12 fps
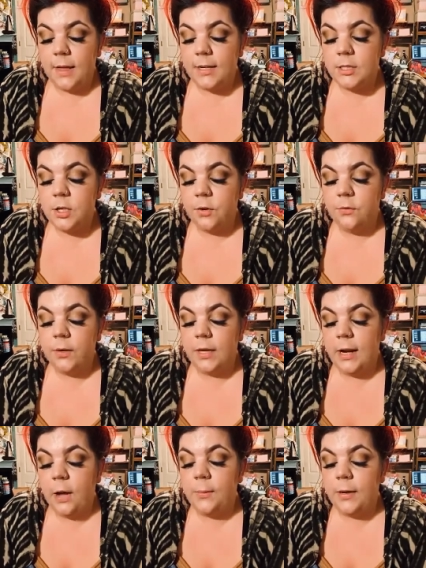Let us know if we
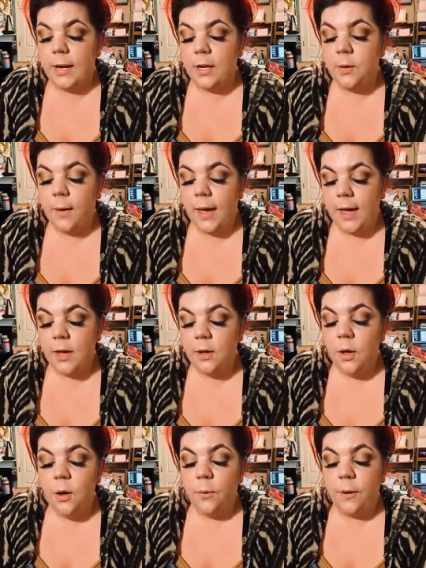can help in any way,
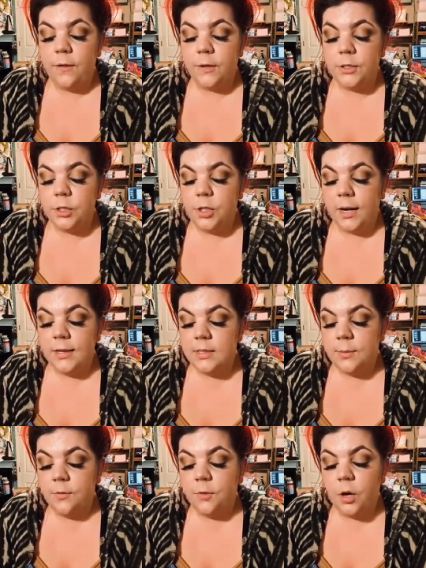whether it's trying
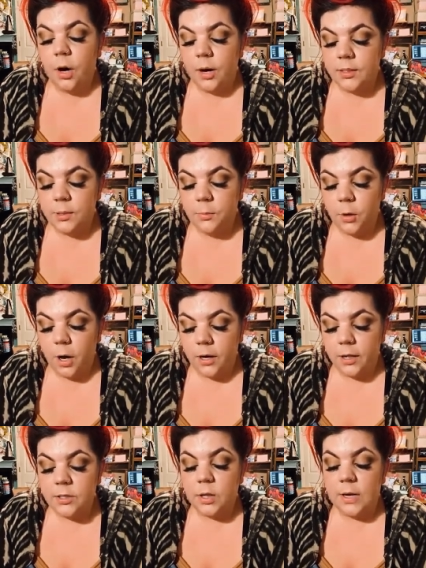some of our awesome
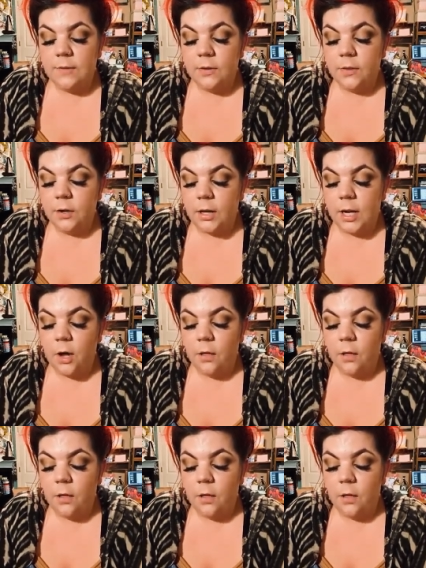products or even learning